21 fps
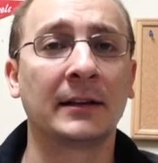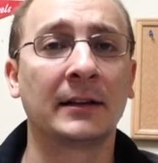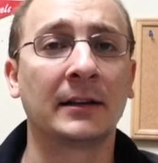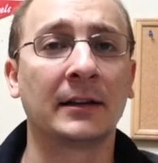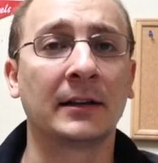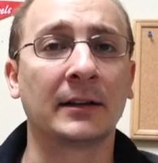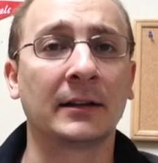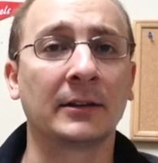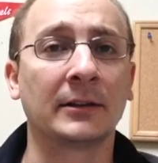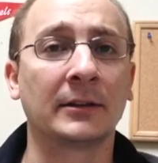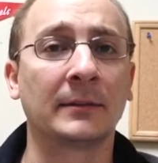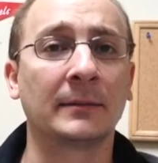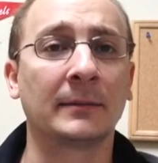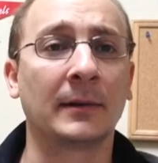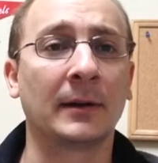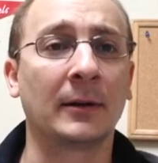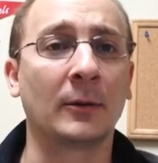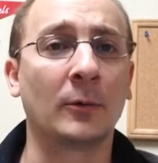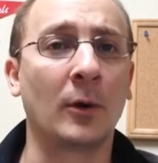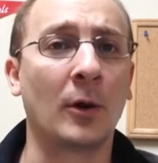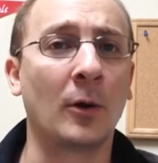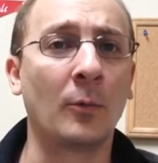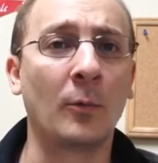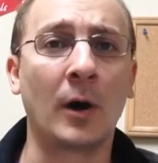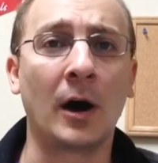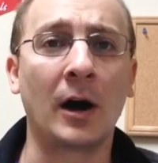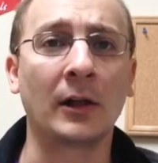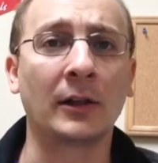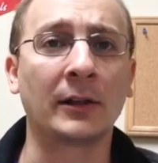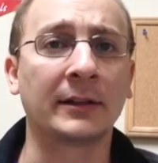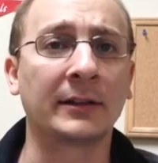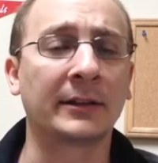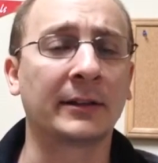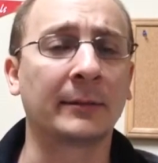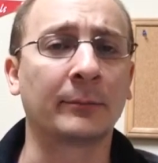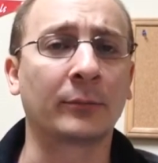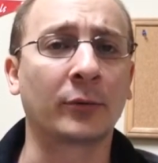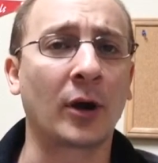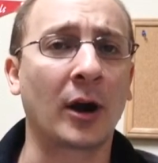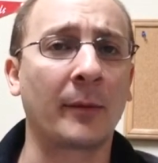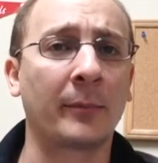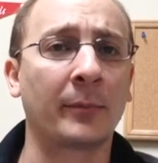a wallet, some
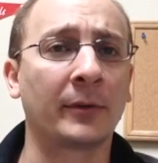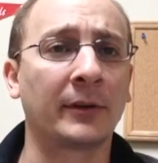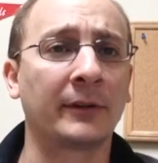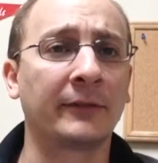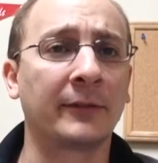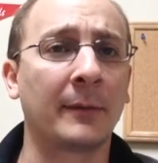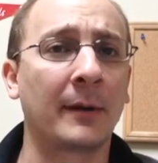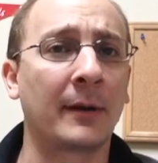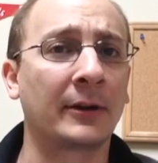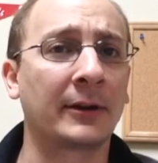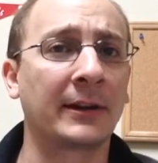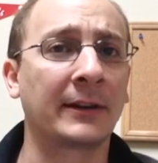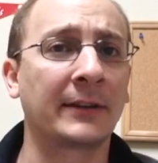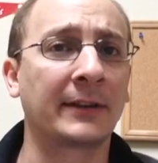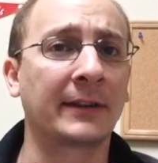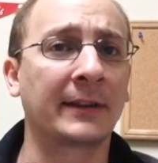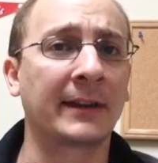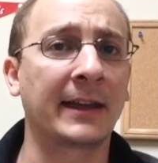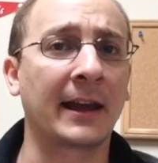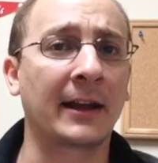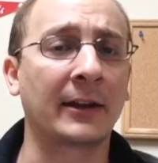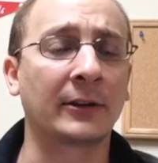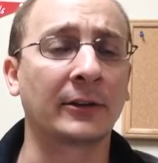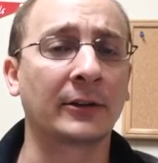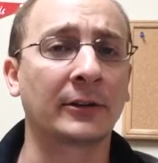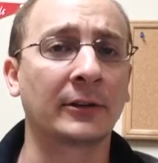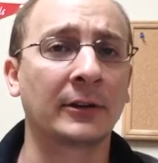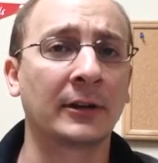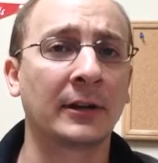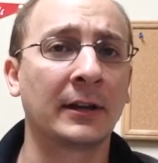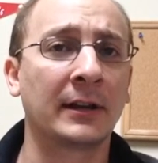property from underneath the counter,